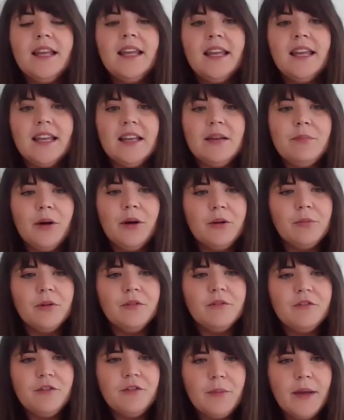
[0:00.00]
key
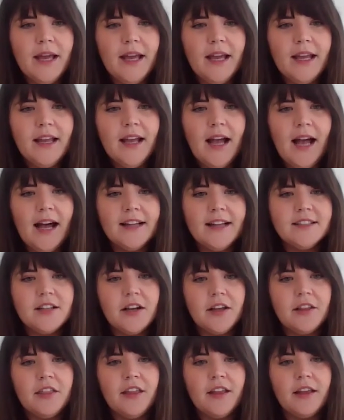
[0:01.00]
moment for me. And
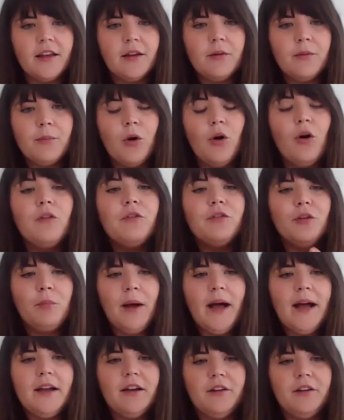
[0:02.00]
I think off the
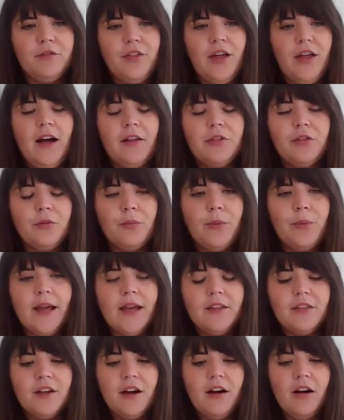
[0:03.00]
back of that, the
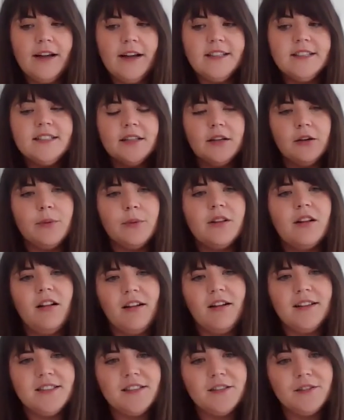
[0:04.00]
way that I deal with
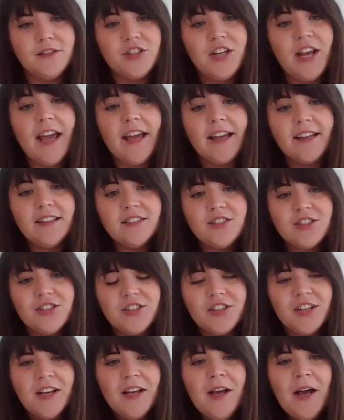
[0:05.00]
clients has
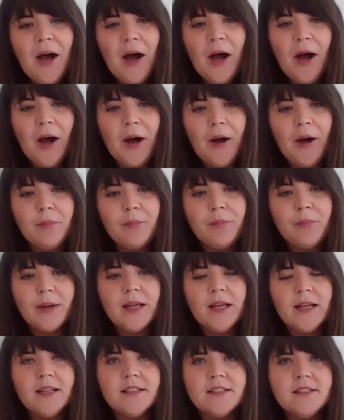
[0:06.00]
changed
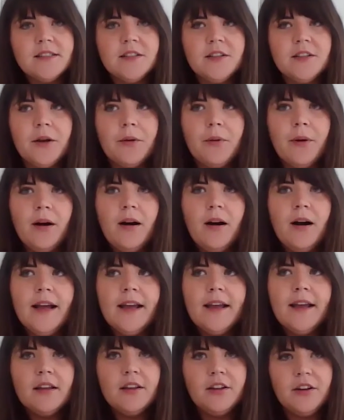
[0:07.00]
because, you know,
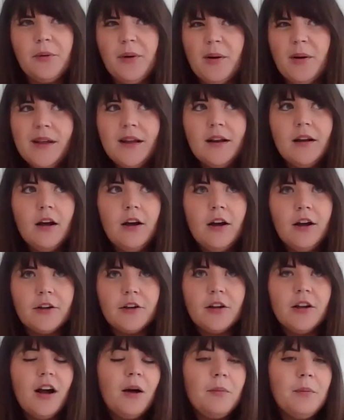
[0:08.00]
I'm in a
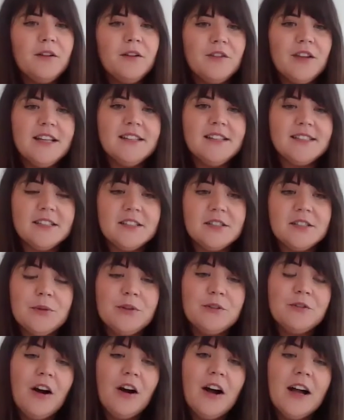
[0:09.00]
couple of years into
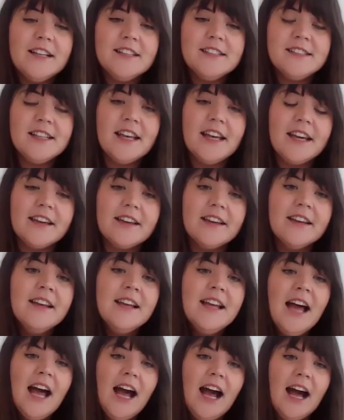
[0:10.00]
advising
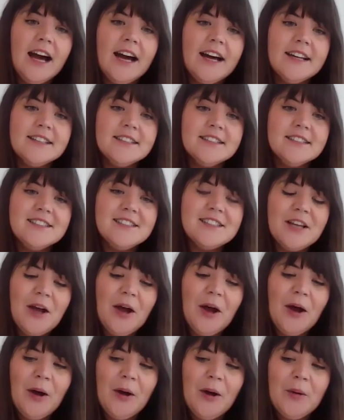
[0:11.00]
and
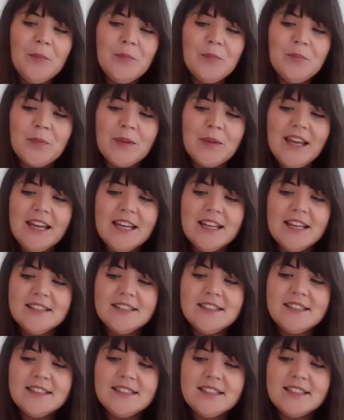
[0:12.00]

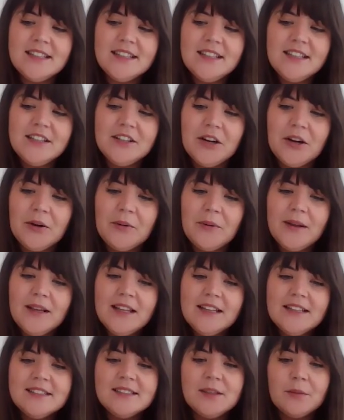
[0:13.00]
it's, you know,
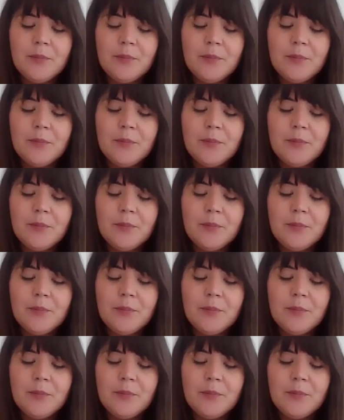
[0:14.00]
it's a